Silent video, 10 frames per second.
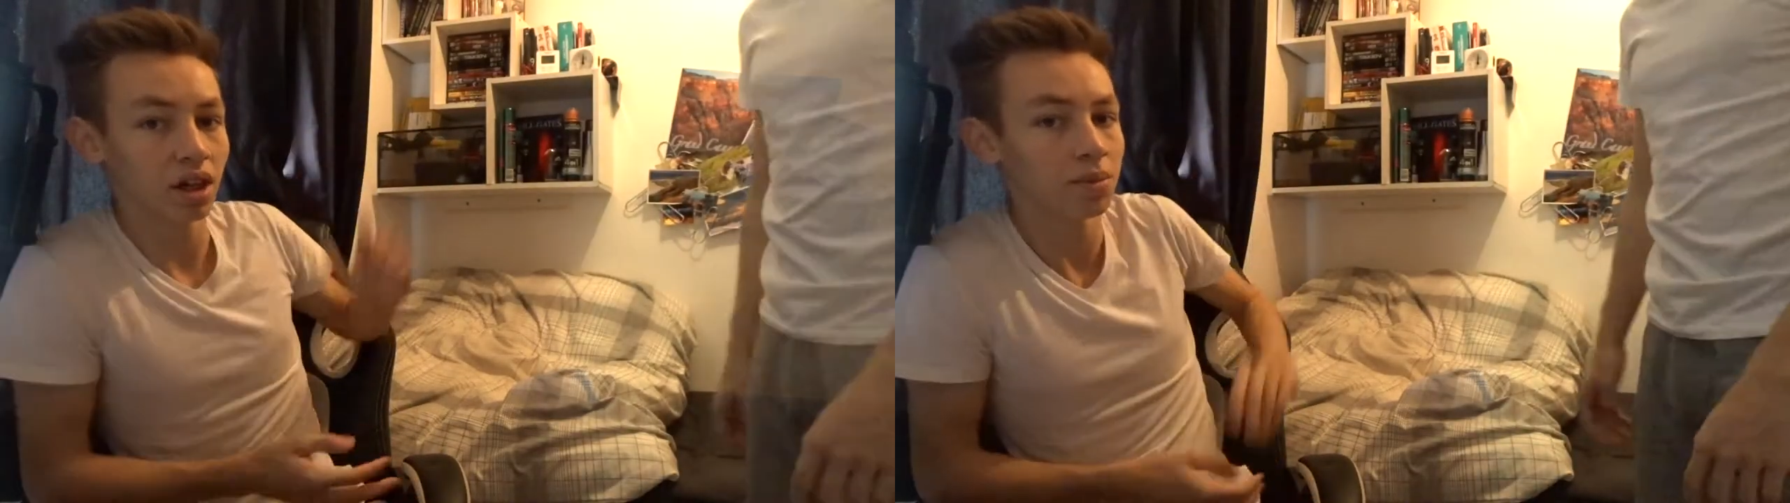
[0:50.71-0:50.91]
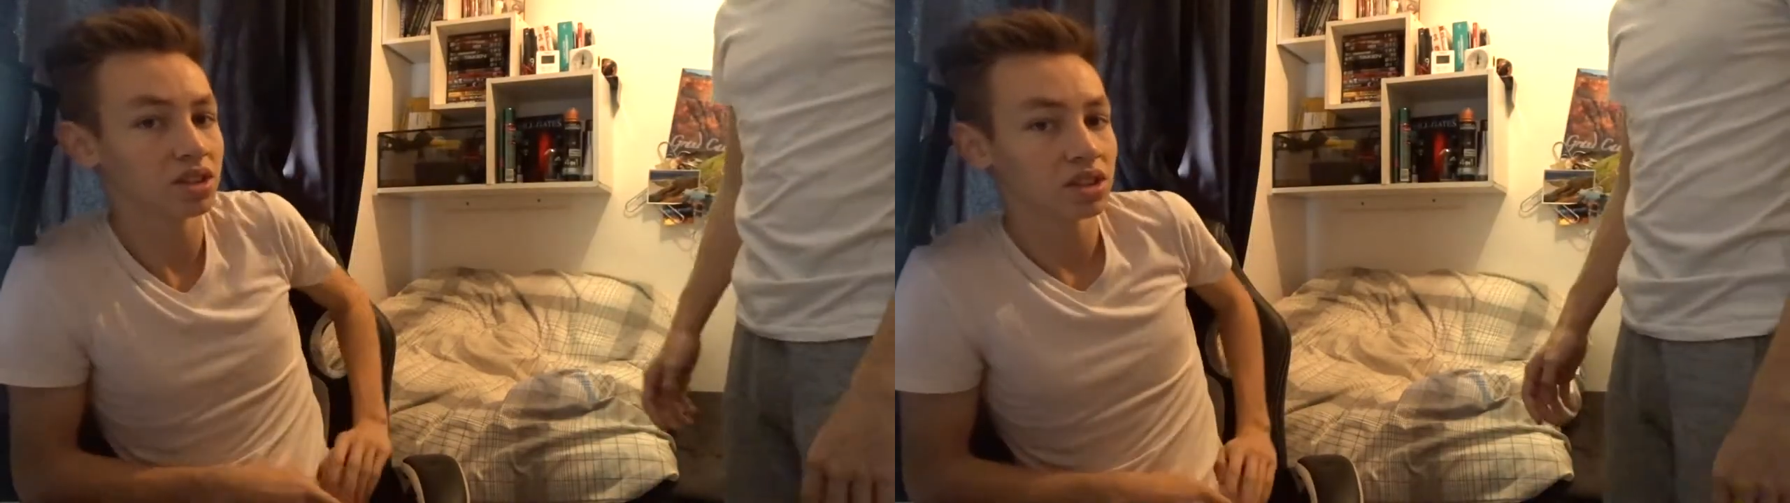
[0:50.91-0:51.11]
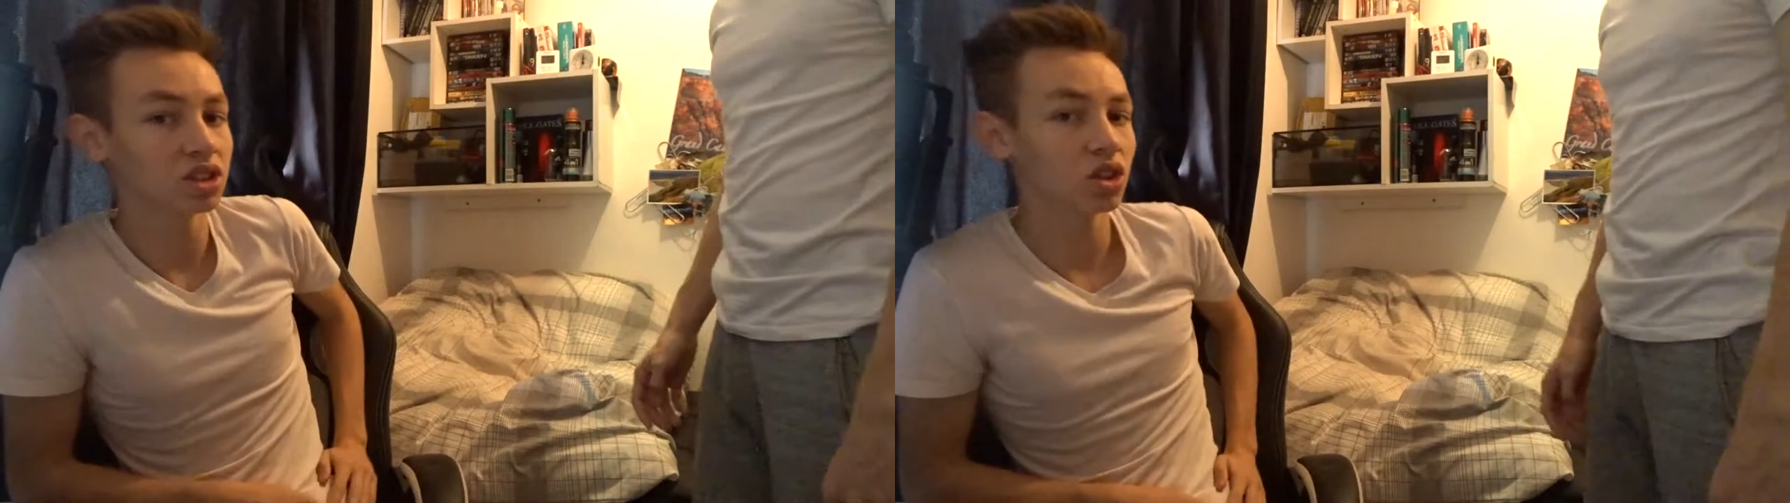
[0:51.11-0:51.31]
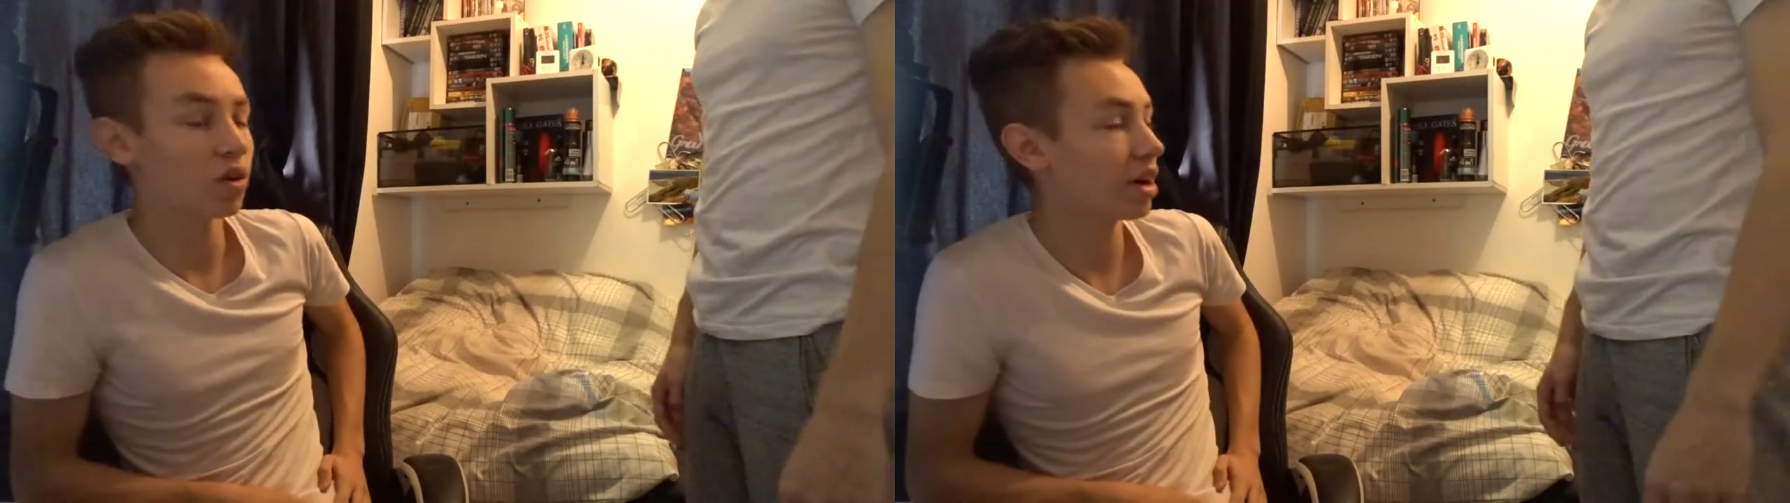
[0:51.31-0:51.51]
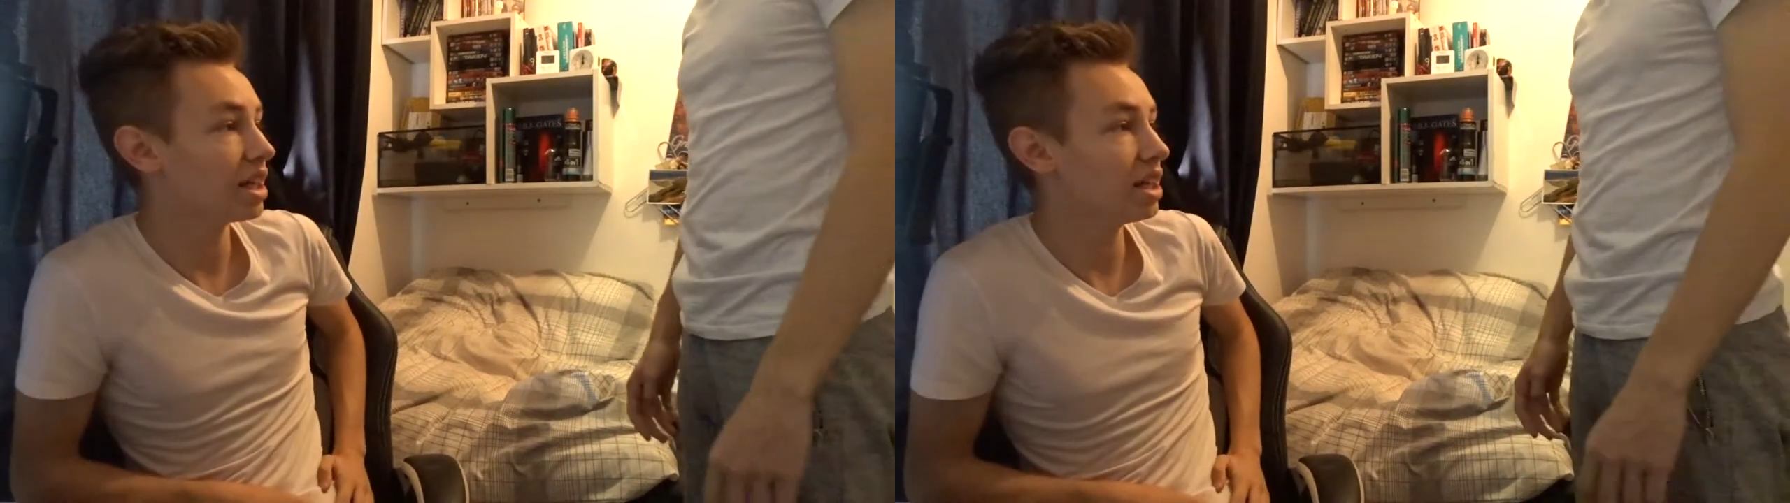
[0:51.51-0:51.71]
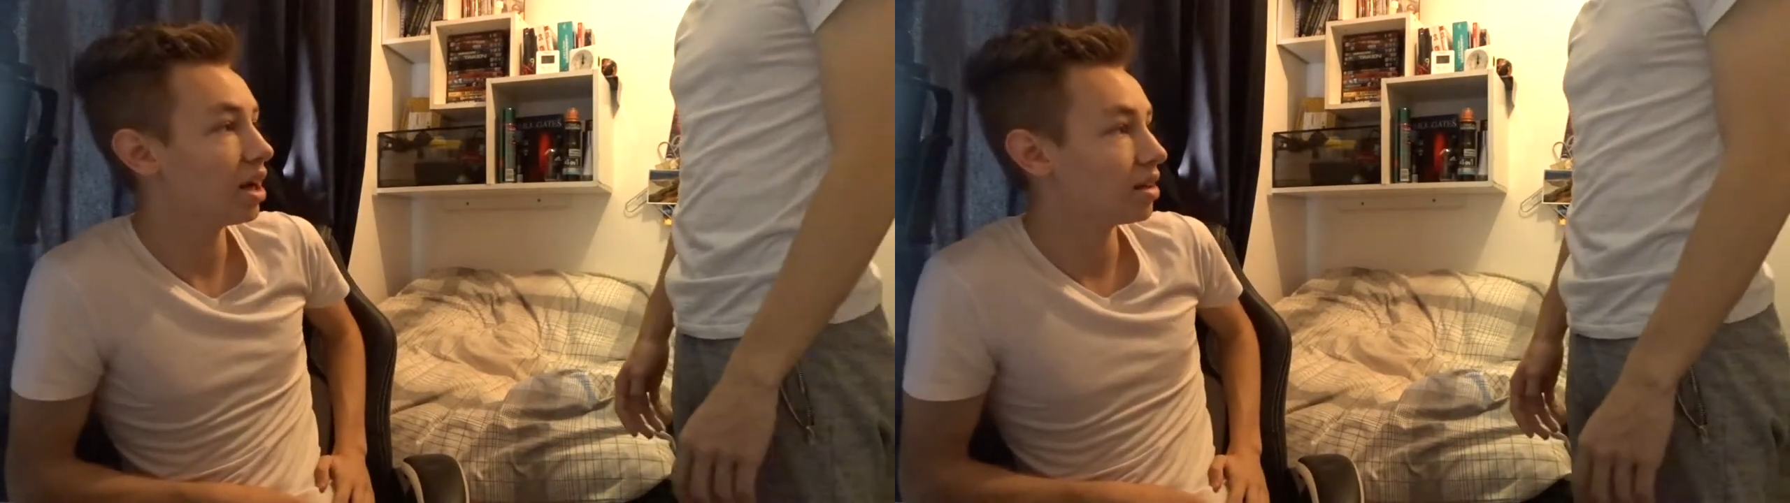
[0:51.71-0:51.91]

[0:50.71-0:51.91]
come into shot right here.